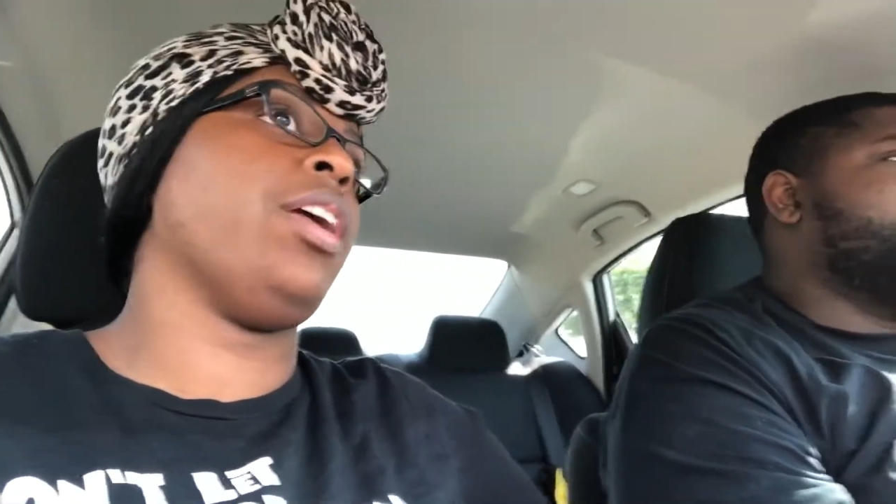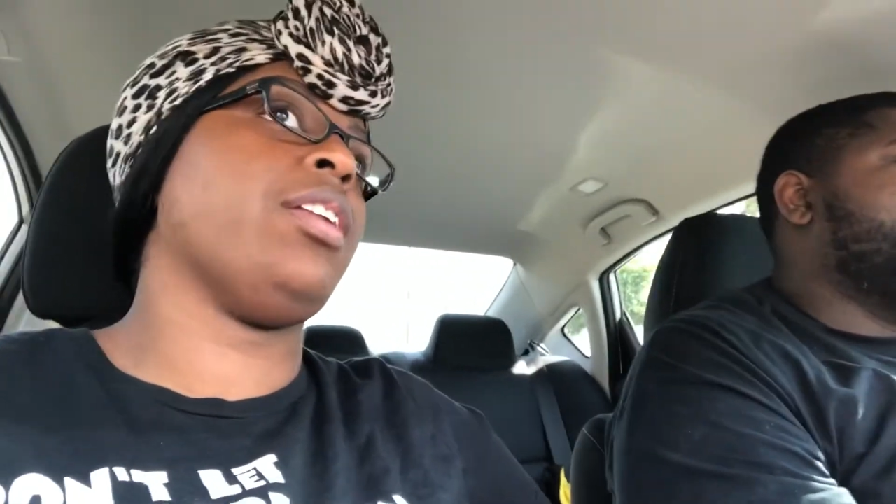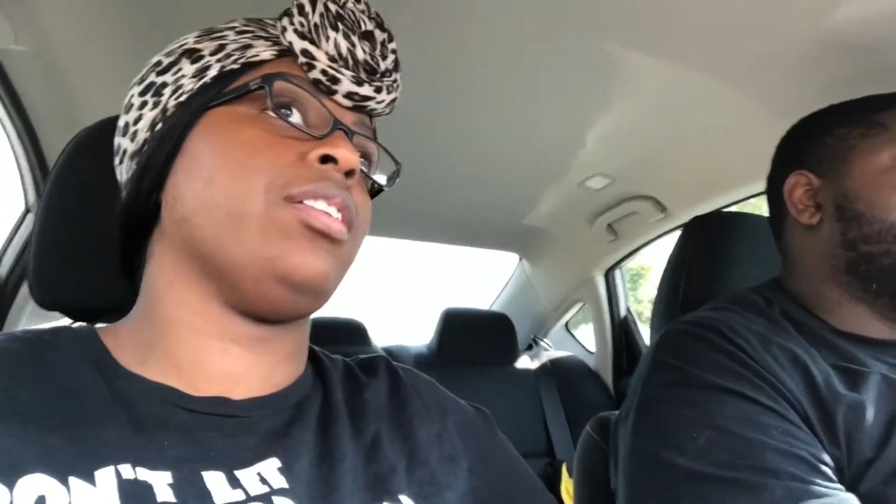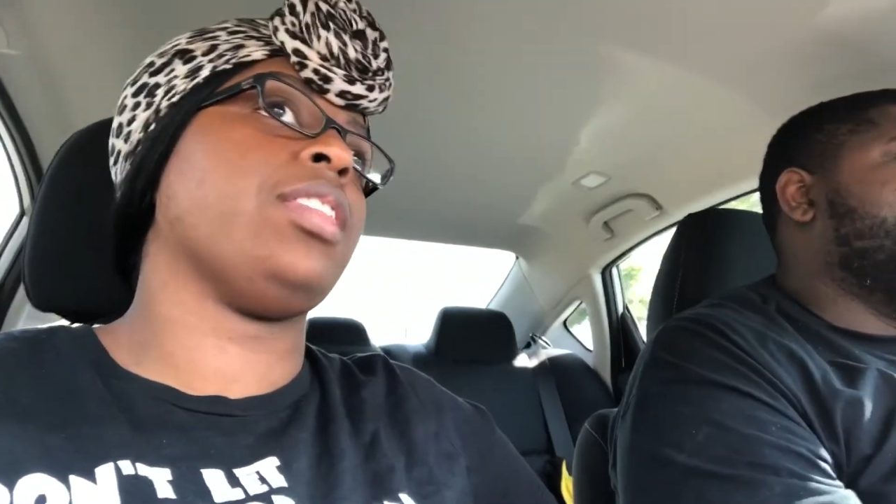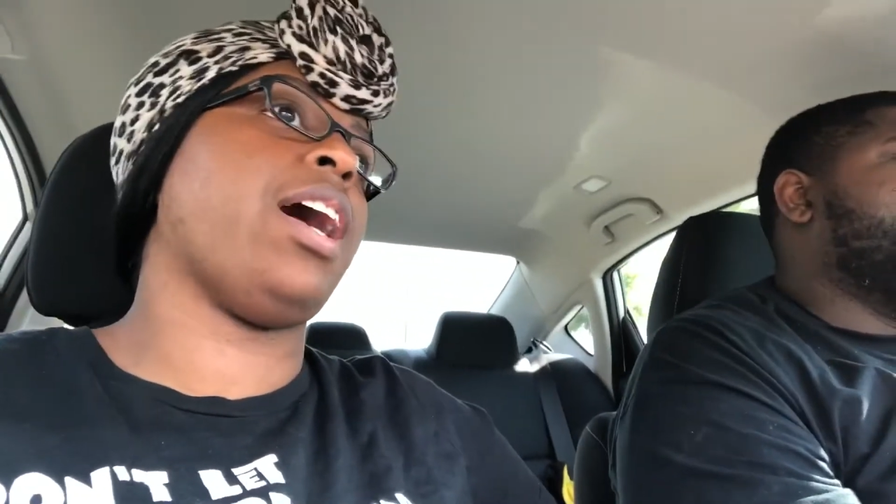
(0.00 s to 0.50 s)

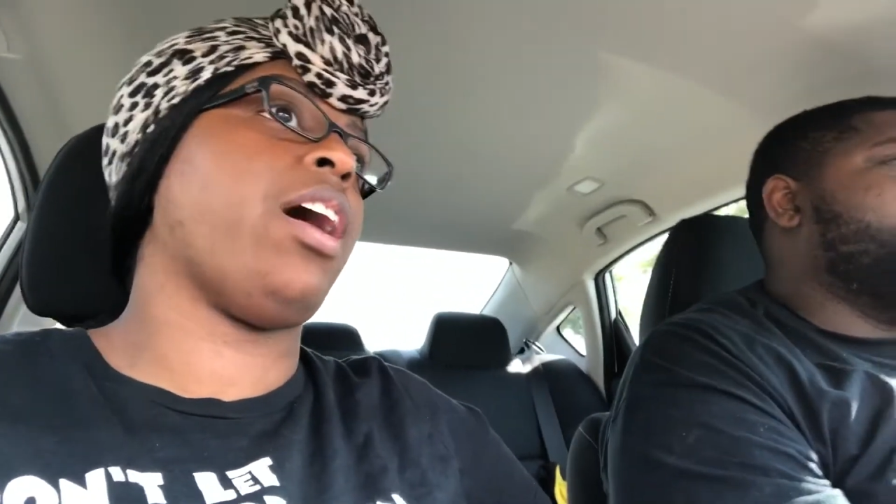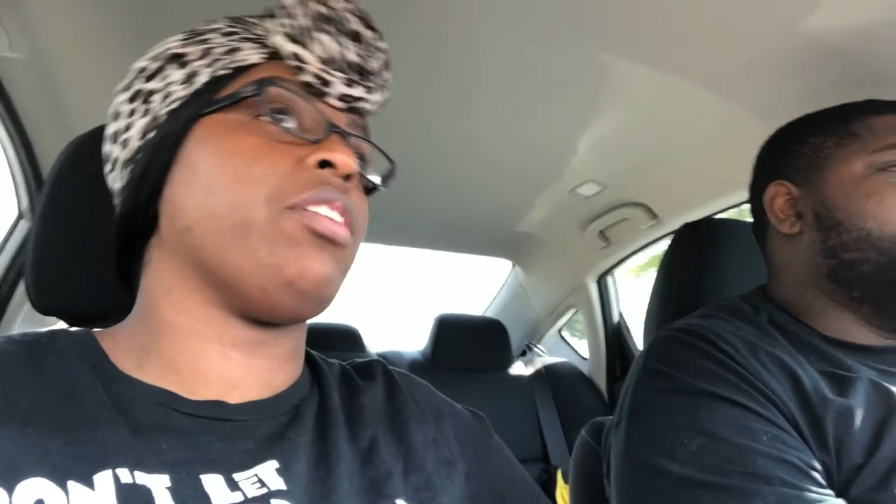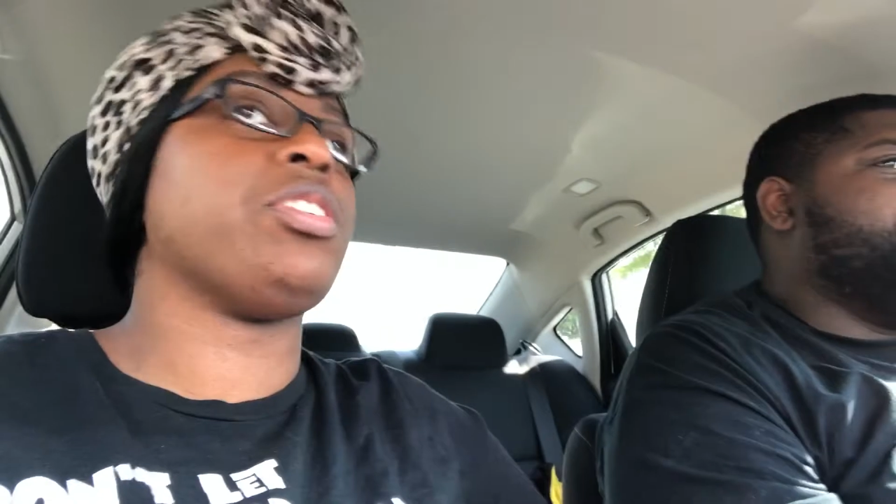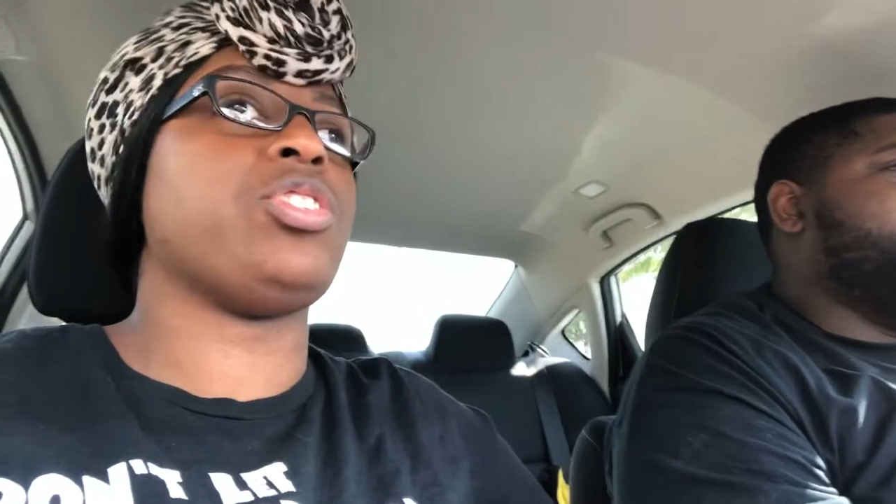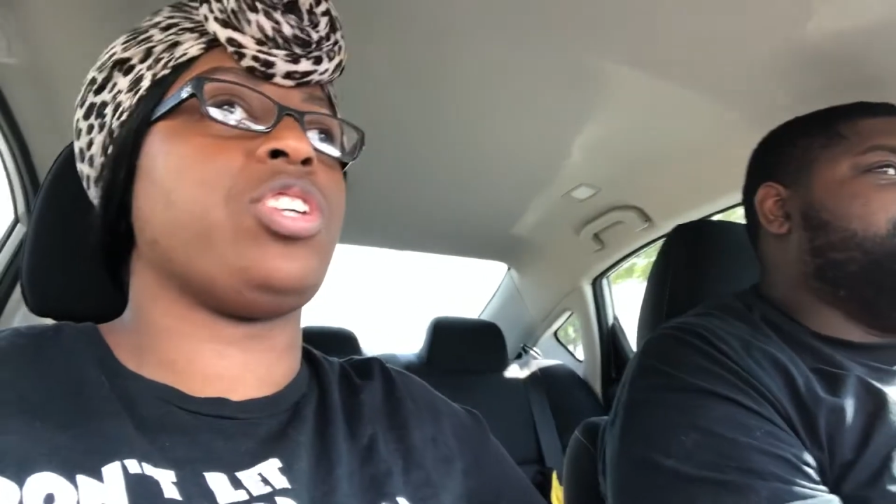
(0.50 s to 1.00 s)
in the thigh
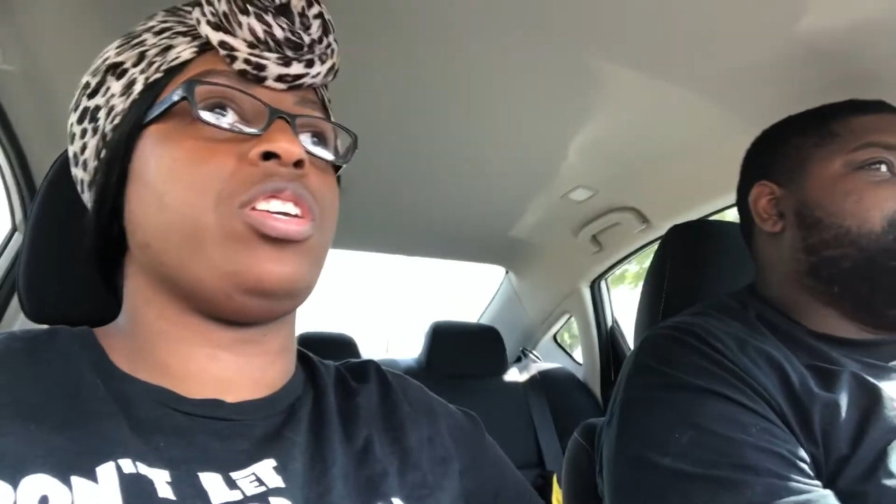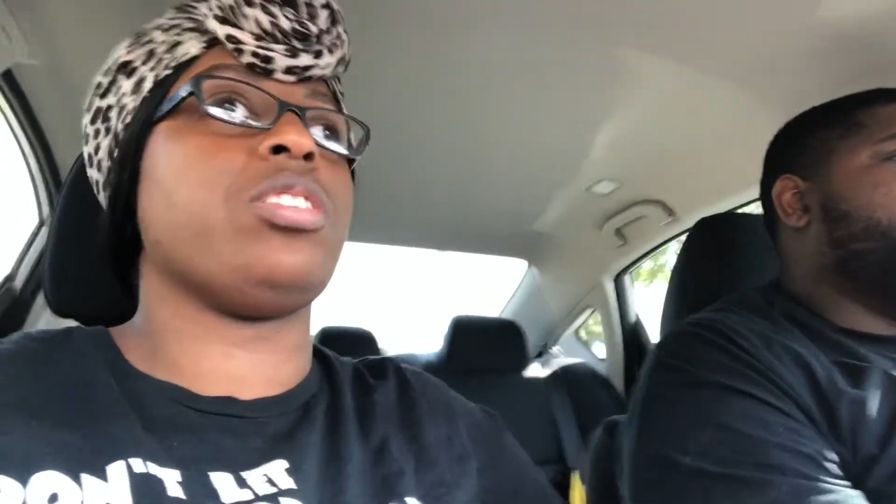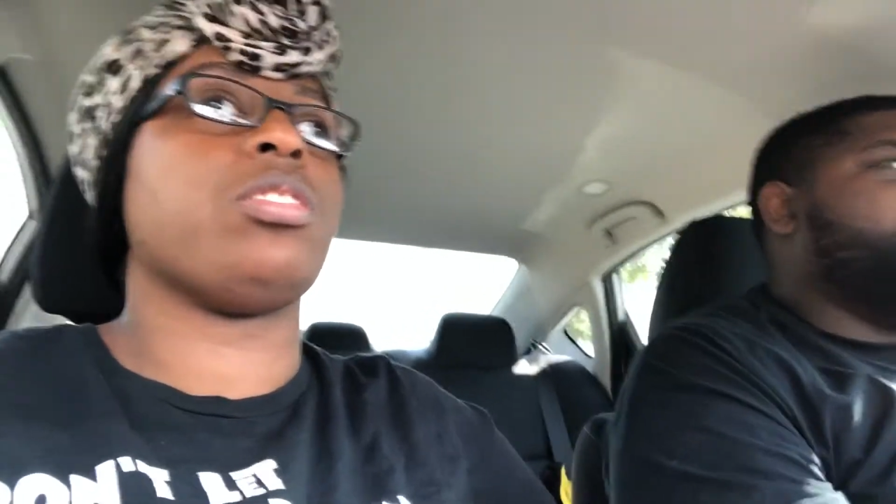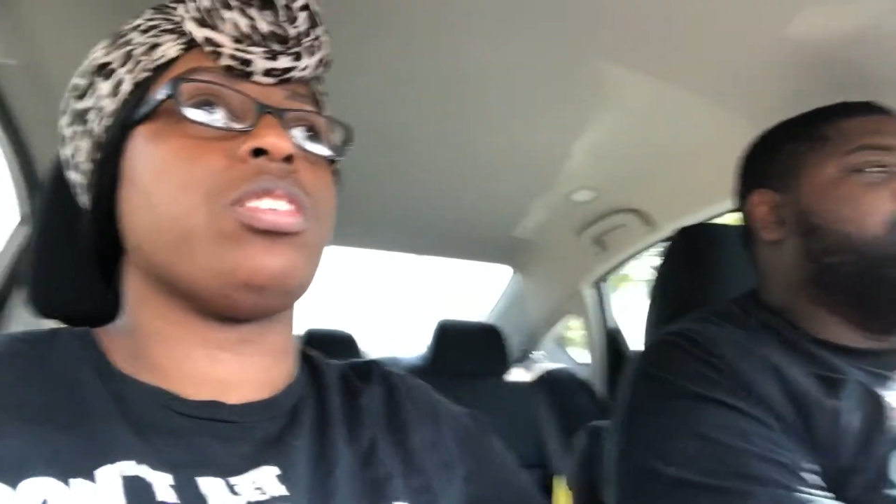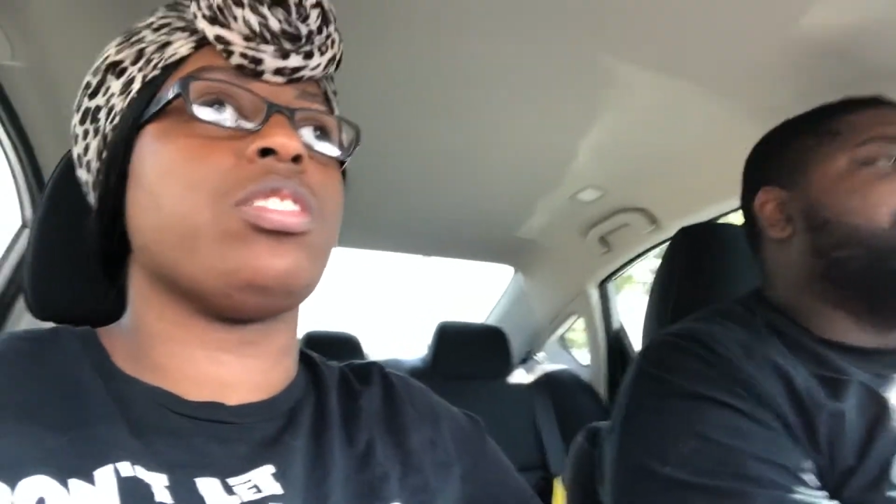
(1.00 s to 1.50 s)
of your
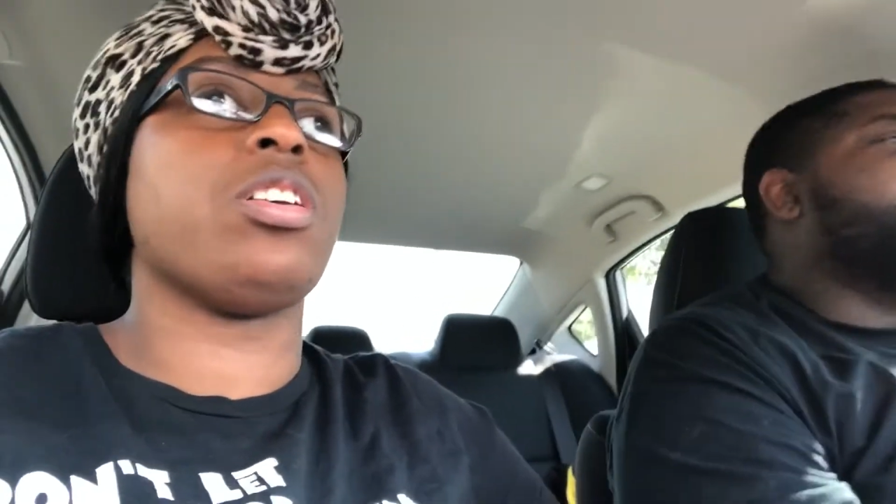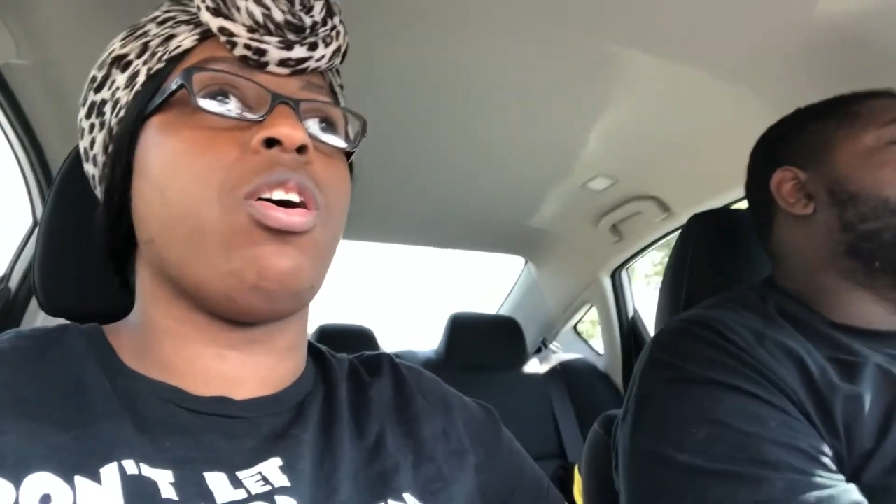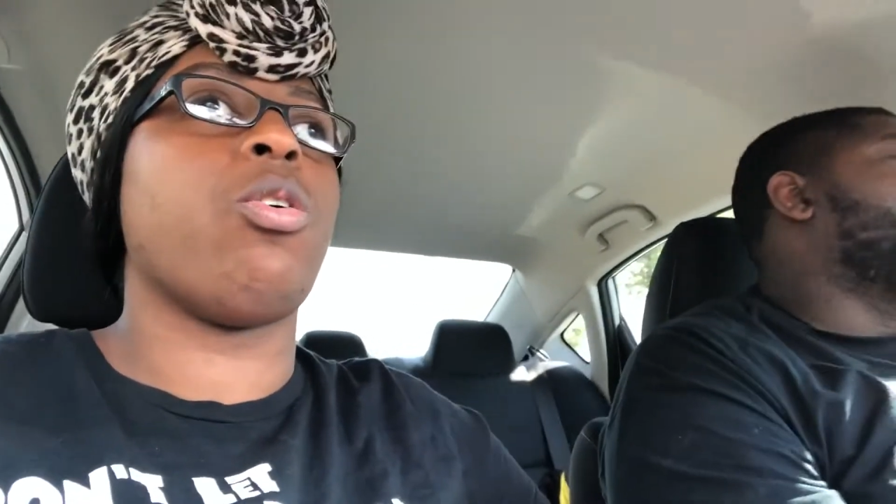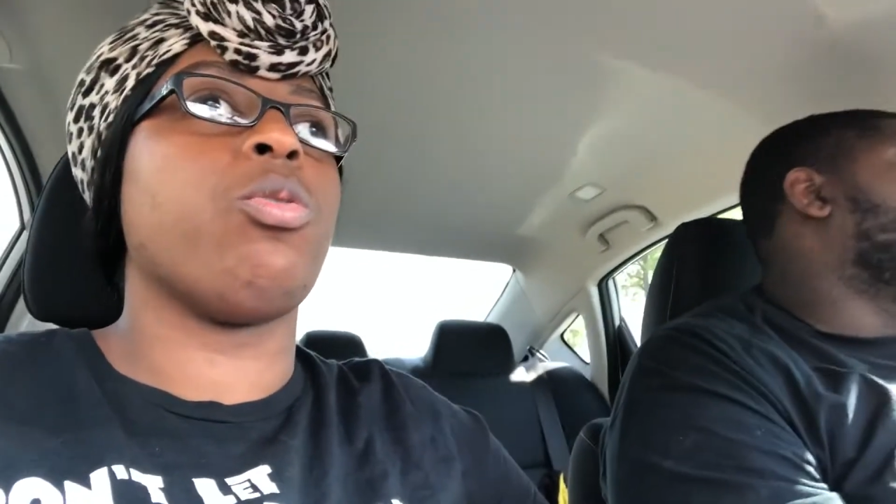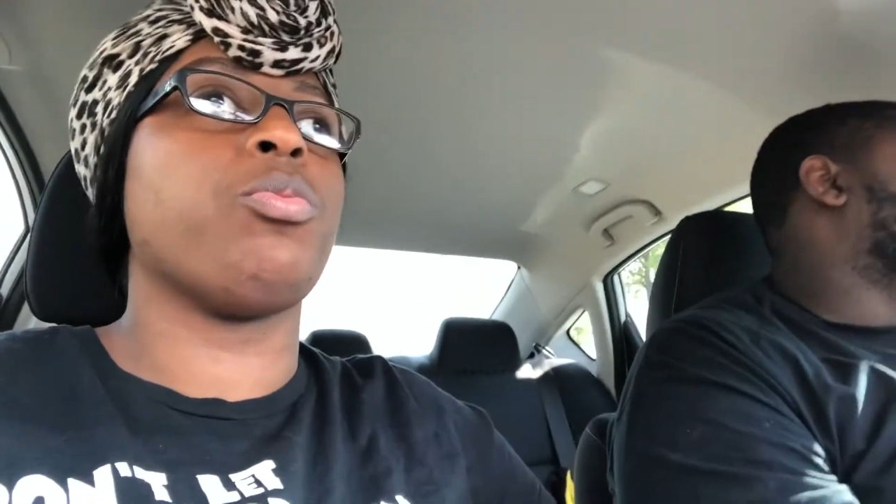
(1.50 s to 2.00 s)
jeans. R-E.
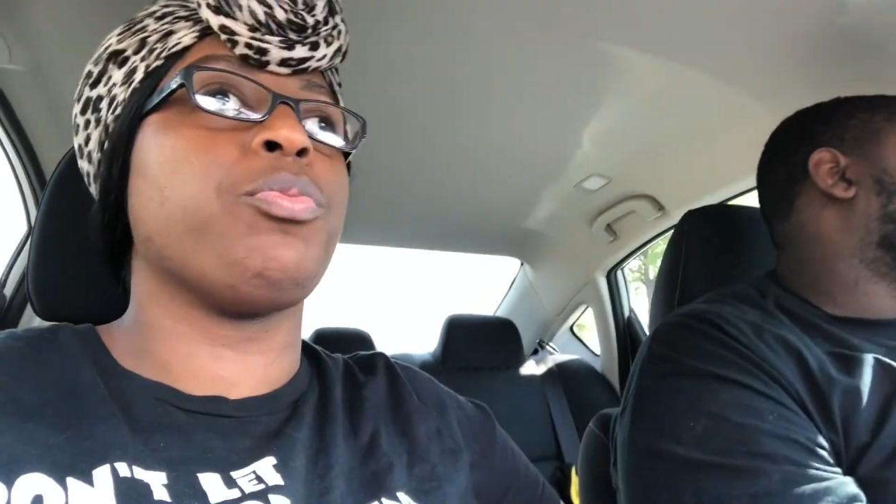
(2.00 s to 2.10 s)
So,